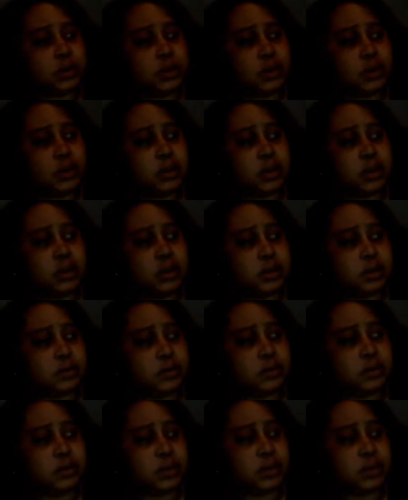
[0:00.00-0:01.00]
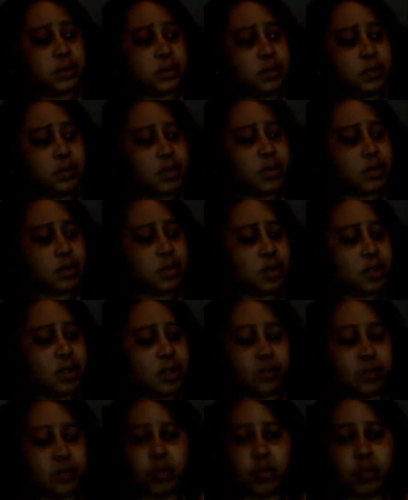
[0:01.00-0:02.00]
um, where it
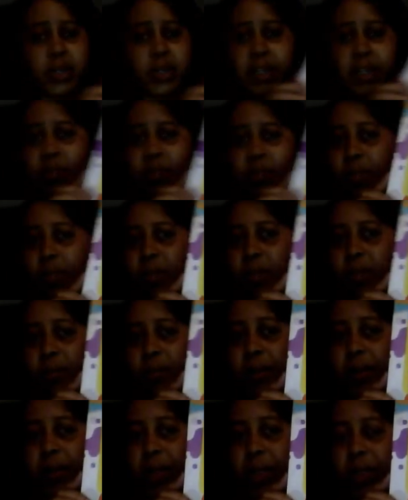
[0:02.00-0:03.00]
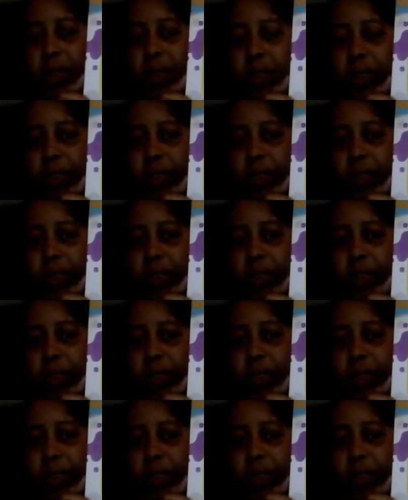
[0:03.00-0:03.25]
reminds me of an etch a